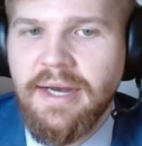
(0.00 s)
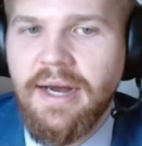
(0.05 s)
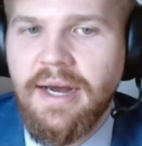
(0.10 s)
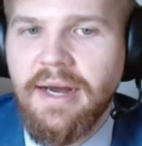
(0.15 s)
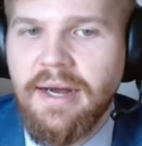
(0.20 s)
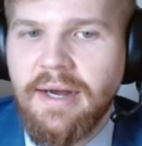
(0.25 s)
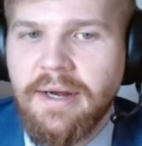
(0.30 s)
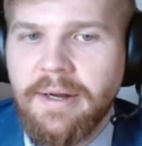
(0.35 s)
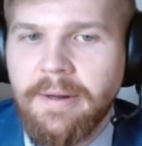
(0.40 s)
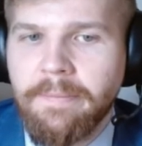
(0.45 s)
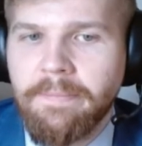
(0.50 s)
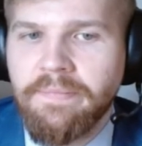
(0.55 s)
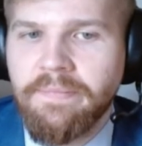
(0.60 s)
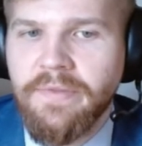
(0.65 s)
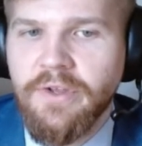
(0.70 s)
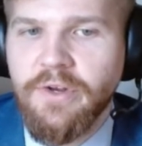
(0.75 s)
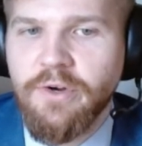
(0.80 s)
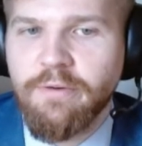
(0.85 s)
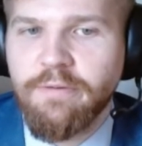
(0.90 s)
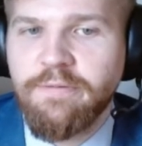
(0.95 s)
um,
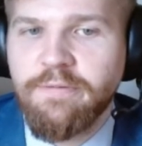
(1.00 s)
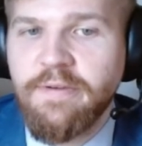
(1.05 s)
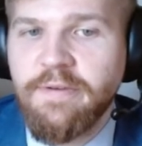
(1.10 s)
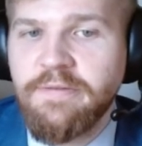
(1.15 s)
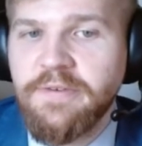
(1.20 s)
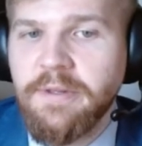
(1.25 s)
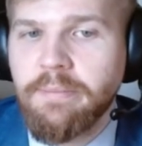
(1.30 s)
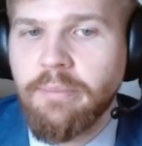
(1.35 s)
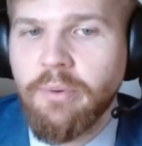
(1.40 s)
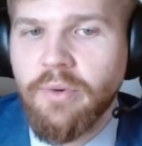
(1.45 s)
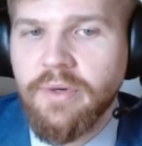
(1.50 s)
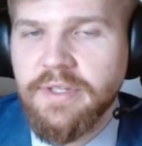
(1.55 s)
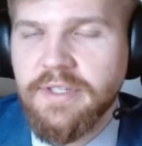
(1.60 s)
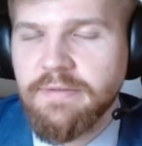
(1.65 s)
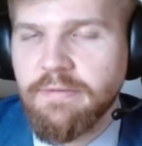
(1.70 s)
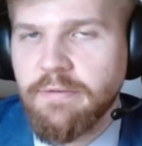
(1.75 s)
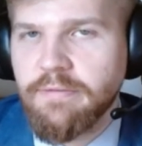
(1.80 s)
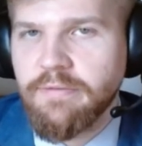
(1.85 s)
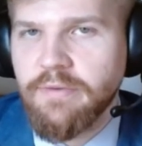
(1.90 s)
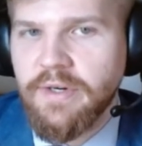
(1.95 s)
you know 50
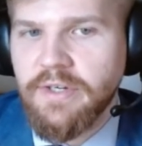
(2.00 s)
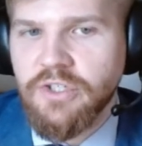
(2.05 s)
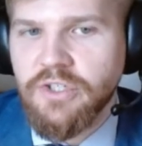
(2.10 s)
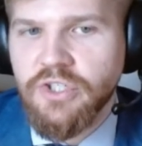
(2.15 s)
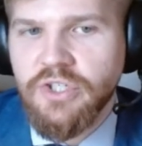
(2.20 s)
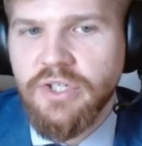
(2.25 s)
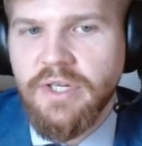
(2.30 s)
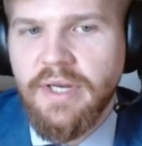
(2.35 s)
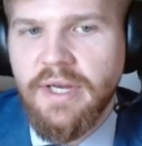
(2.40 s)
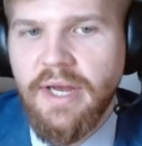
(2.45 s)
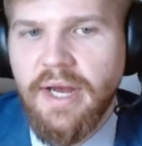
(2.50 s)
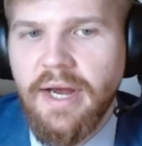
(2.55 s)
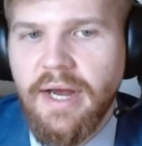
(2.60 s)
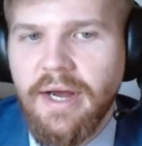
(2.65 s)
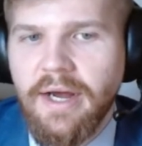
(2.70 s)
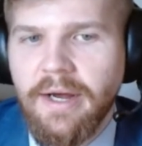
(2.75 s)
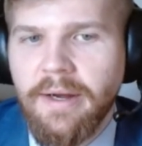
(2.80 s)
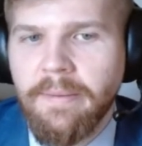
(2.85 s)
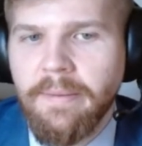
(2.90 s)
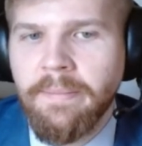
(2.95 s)
points for French.
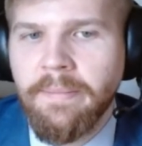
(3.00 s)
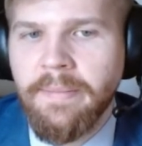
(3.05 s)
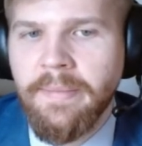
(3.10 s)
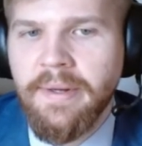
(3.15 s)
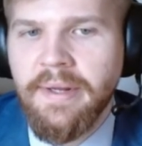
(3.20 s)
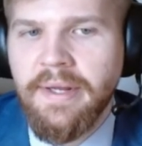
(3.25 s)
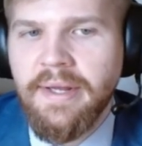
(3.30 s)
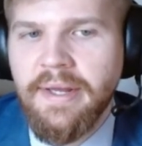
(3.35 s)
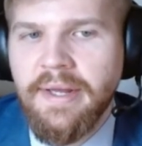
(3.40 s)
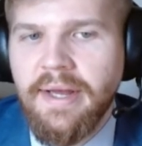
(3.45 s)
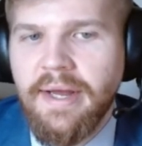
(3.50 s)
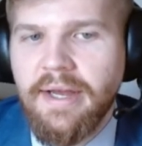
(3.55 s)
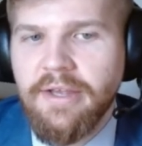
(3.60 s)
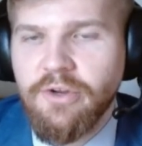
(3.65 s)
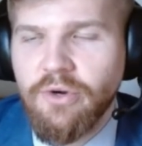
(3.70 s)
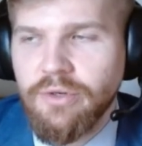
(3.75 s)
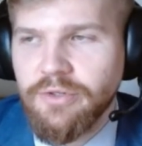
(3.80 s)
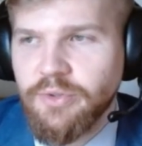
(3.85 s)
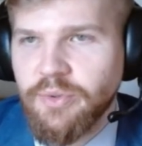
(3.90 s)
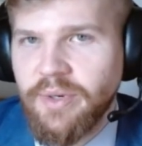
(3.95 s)
Um,
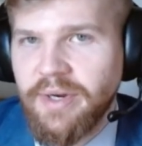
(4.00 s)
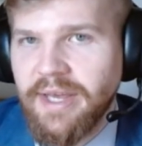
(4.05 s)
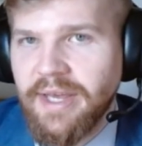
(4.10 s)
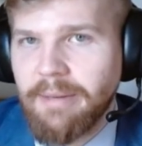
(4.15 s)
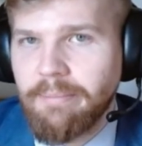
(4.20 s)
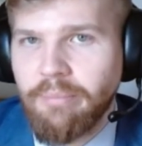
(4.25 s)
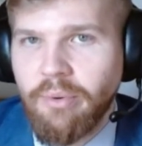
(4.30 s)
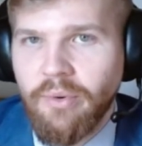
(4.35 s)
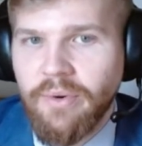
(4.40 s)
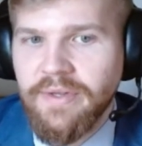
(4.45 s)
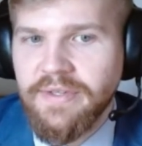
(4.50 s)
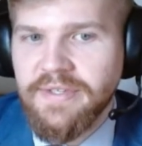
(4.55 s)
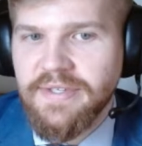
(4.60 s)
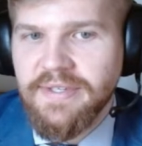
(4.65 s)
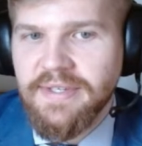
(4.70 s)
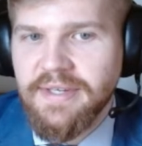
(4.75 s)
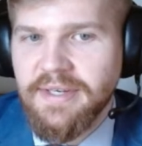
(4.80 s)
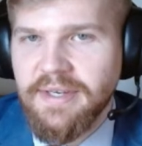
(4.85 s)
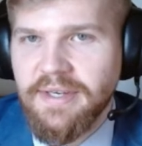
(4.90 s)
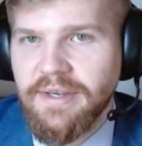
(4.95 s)
you're also going to get
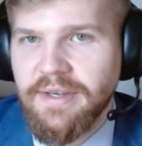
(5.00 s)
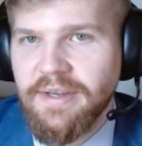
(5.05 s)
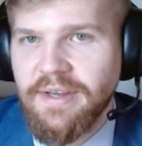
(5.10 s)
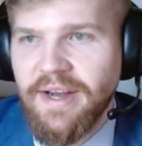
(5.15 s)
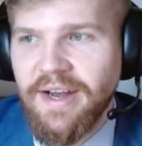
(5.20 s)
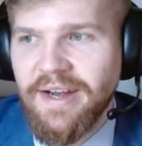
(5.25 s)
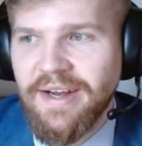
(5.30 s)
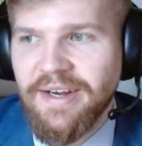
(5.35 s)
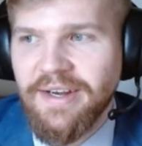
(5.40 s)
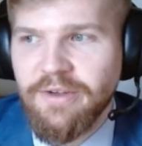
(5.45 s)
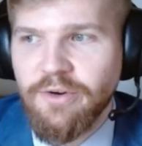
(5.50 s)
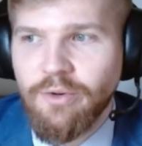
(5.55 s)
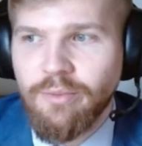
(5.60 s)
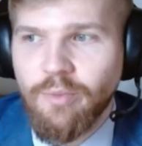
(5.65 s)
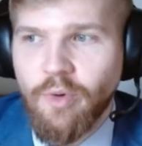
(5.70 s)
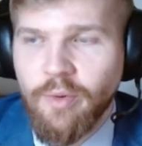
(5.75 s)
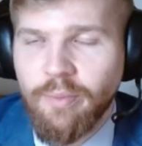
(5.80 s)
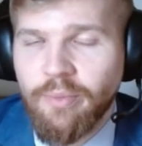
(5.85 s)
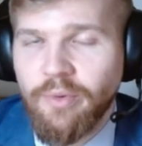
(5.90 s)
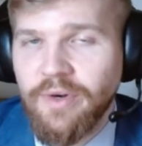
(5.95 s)
points uh, you know
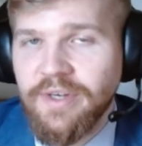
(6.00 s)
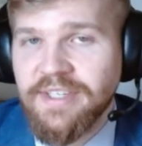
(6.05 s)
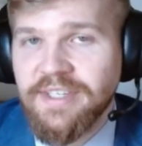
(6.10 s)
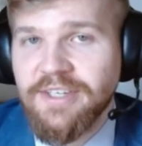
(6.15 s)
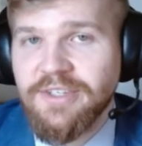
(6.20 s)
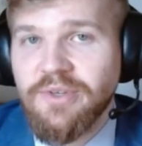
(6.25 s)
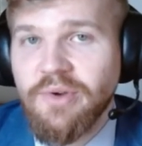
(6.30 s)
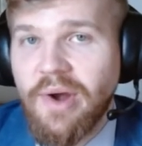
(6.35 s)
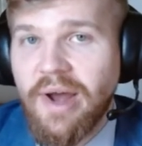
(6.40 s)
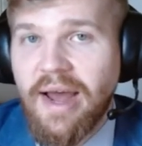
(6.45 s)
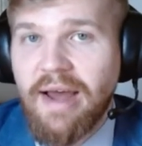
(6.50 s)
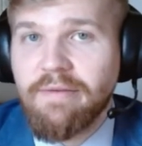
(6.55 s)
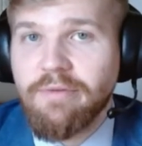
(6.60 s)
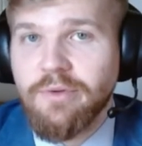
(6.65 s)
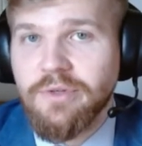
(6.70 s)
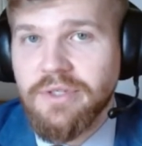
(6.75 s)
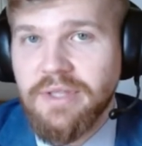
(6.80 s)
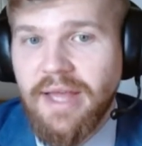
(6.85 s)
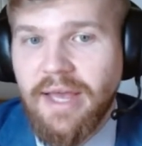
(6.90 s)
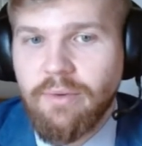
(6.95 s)
more points because you have
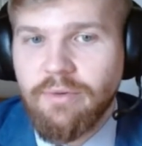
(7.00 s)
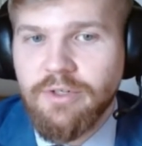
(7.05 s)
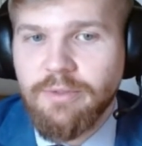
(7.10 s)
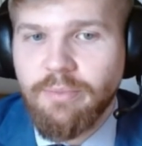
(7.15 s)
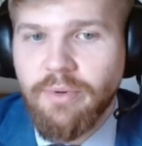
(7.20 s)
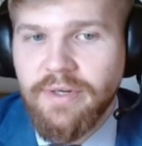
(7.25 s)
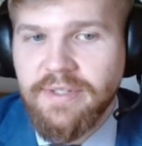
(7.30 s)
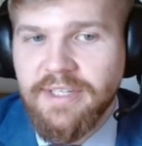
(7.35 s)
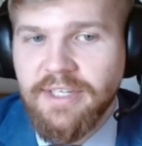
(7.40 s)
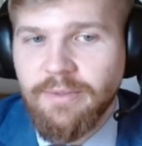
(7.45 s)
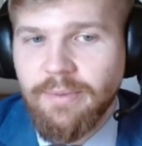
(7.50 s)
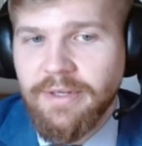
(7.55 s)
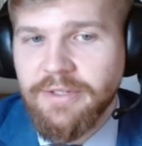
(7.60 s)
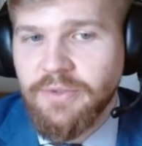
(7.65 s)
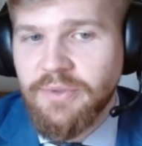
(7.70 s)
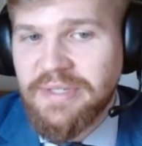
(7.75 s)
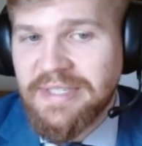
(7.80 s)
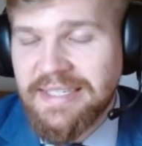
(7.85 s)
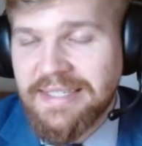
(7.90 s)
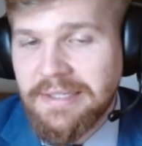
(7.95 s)
those language points as well.
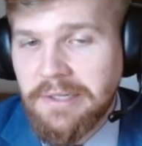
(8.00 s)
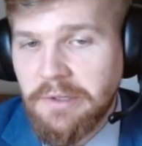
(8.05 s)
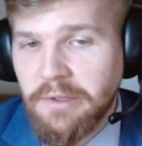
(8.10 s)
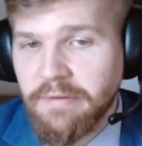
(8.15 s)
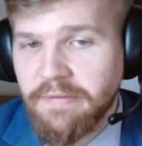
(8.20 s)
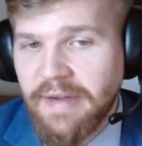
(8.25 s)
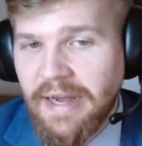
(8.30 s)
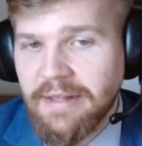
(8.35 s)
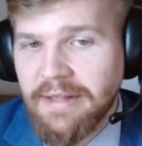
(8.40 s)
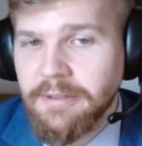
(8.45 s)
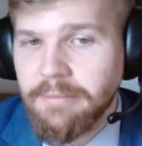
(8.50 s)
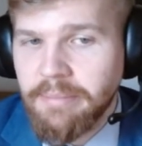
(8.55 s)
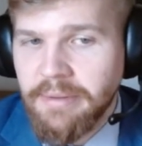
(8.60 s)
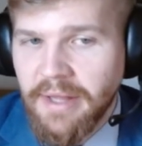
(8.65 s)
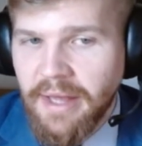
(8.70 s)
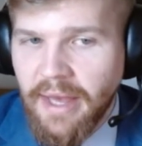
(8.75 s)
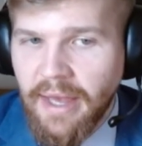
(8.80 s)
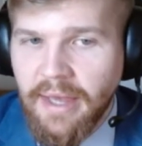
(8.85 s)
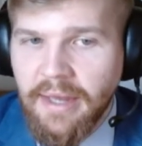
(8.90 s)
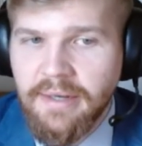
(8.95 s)
So still a valid
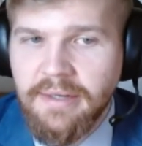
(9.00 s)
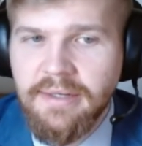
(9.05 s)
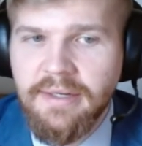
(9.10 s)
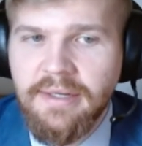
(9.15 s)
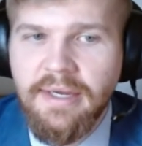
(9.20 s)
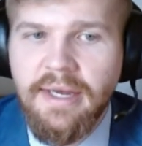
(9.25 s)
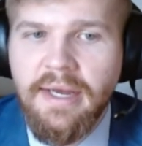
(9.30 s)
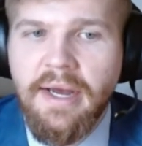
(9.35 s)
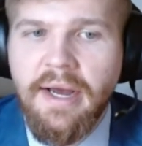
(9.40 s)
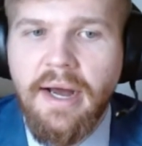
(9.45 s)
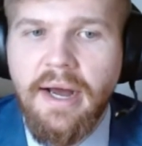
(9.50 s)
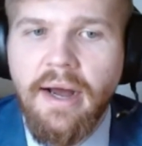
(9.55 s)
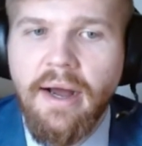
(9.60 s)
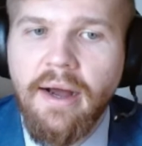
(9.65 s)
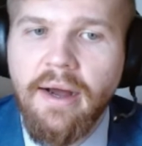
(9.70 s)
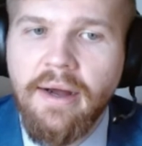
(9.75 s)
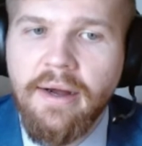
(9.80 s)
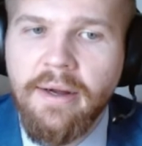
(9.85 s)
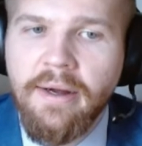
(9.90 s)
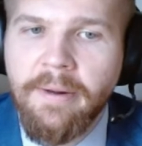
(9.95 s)
plan.
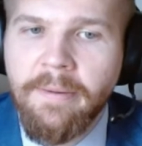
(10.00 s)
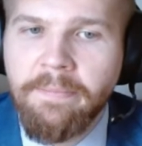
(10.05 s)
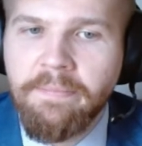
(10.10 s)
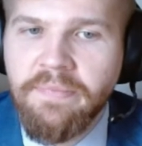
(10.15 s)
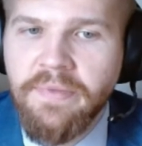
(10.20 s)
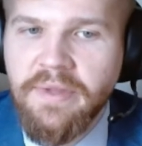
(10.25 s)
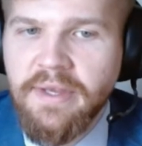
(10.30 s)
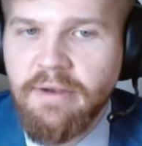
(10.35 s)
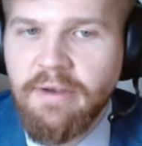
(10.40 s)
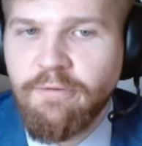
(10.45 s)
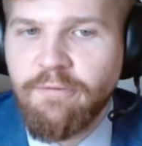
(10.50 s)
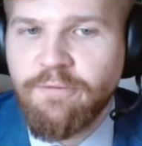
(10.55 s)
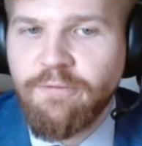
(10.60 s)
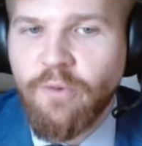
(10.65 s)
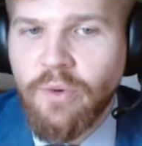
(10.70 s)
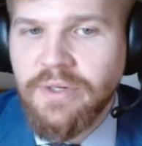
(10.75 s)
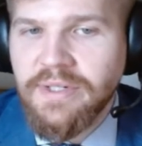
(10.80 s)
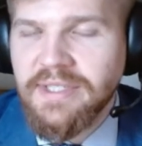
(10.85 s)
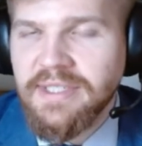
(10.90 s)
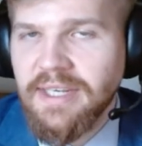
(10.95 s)
Um,
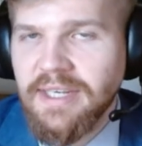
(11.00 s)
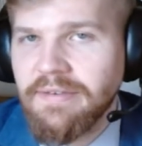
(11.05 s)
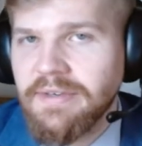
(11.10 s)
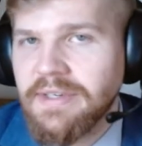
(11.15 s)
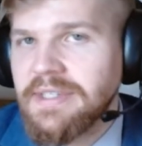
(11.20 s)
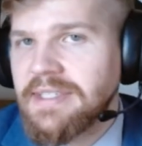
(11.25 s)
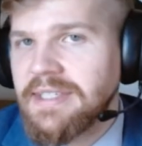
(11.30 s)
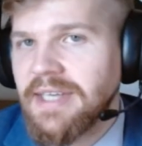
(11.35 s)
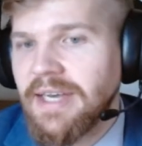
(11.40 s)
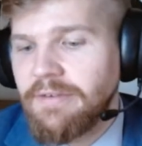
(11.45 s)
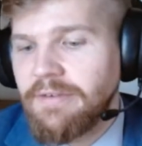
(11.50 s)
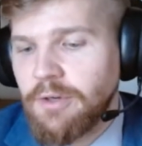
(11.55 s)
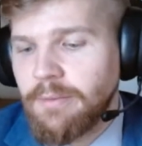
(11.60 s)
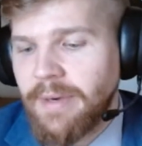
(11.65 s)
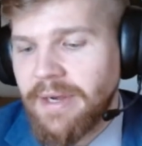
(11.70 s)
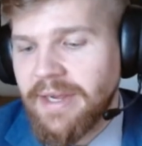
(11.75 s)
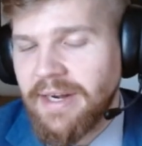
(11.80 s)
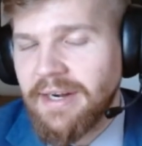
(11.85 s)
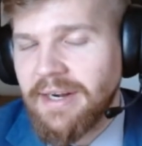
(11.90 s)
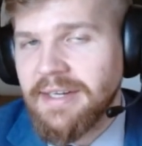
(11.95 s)
477, you
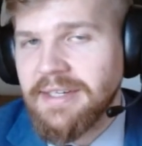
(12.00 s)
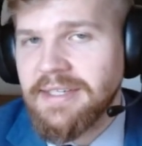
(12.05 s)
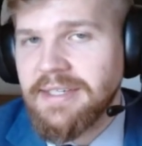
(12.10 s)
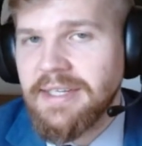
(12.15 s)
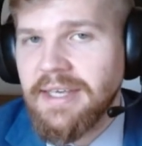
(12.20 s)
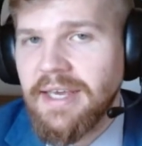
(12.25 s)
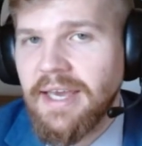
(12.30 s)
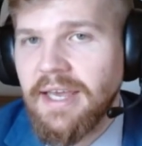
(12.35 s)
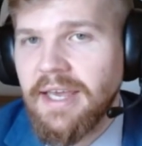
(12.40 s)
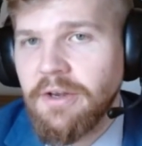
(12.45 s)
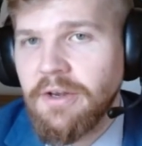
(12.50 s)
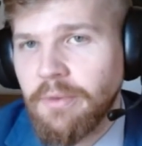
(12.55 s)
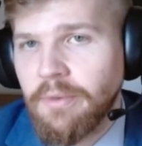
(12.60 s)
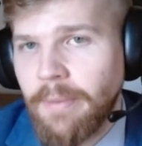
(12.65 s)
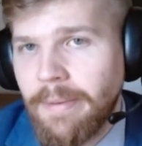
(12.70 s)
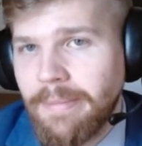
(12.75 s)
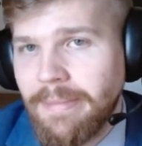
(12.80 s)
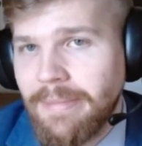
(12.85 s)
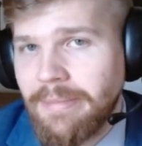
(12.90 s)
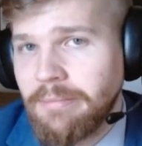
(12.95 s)
might get an ITA, you know,
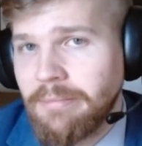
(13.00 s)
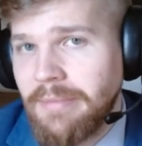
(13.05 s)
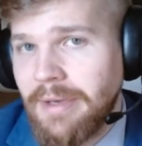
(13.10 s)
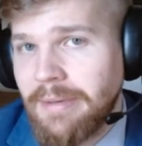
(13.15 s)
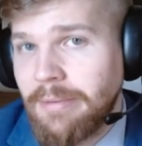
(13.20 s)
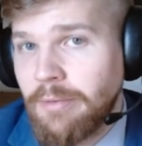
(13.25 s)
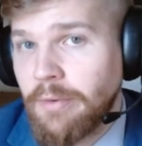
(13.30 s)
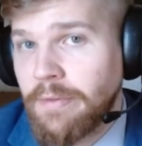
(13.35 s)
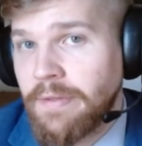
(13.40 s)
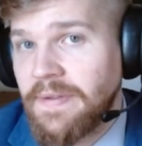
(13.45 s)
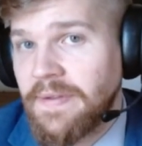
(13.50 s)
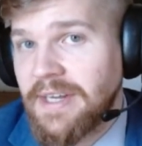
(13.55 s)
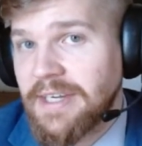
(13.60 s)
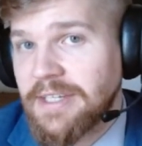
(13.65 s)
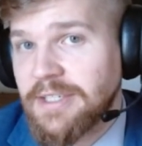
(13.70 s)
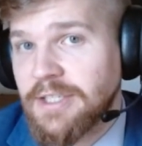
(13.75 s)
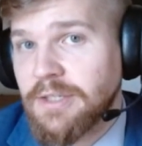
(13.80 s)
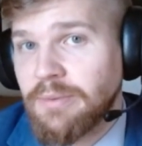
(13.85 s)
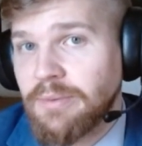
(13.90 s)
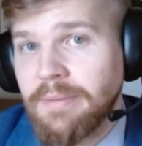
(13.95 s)
maybe, maybe within the
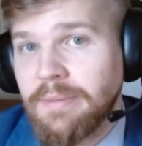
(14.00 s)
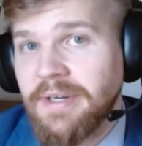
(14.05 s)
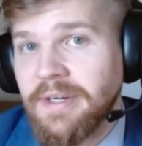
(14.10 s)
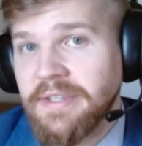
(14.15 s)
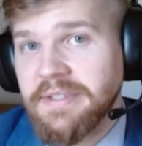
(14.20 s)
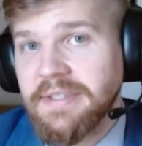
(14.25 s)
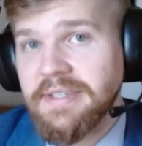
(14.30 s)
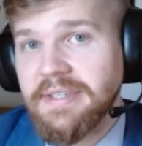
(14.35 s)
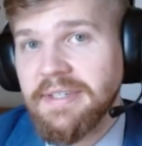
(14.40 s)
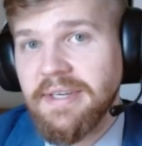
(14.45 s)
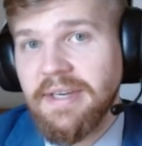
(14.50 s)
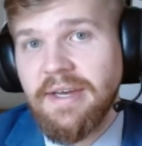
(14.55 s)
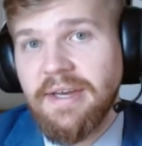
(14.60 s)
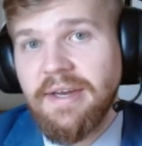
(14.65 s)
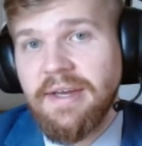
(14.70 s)
next three months,